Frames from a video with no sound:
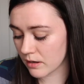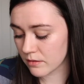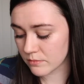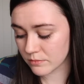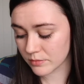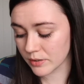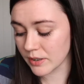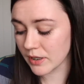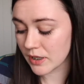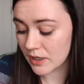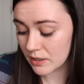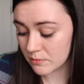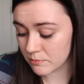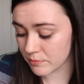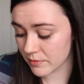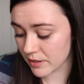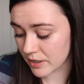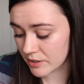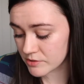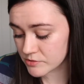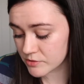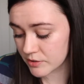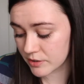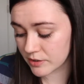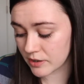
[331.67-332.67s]
I would keep
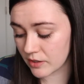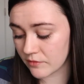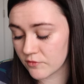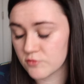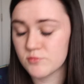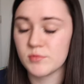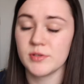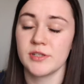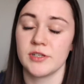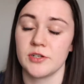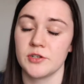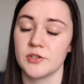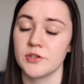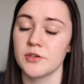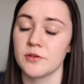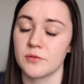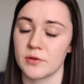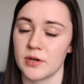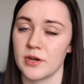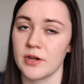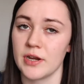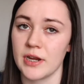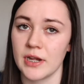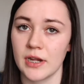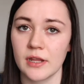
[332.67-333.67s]
entry-level position
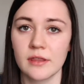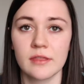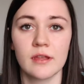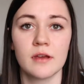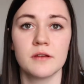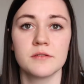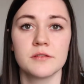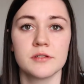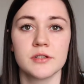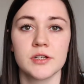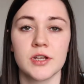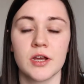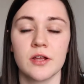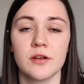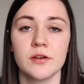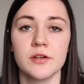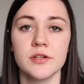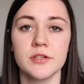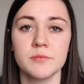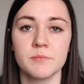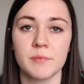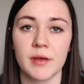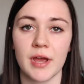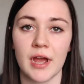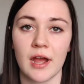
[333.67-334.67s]
around
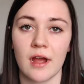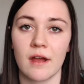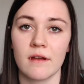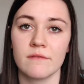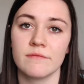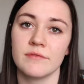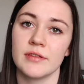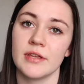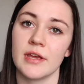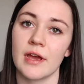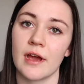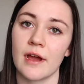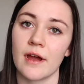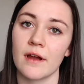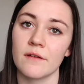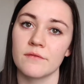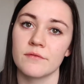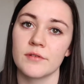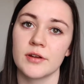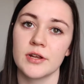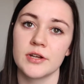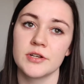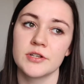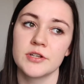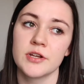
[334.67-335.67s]
$80,000 but have the
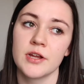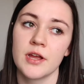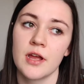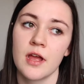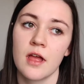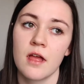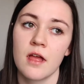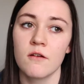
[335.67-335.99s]
average